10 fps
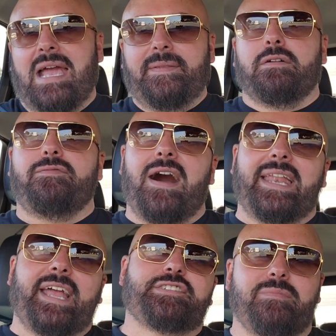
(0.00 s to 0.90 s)
and they'll
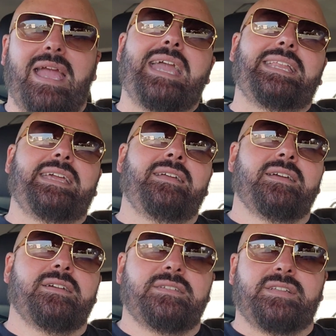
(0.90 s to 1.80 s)
finance from 80
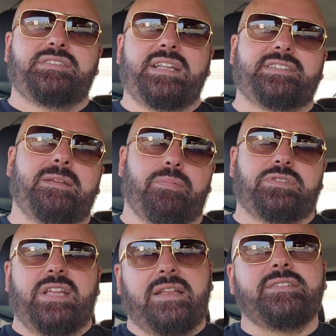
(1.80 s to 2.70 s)
to
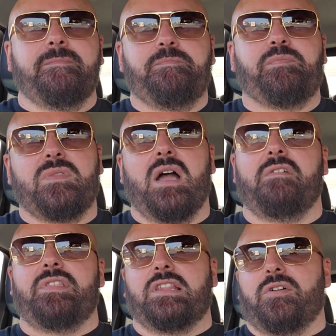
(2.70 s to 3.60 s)
60% of the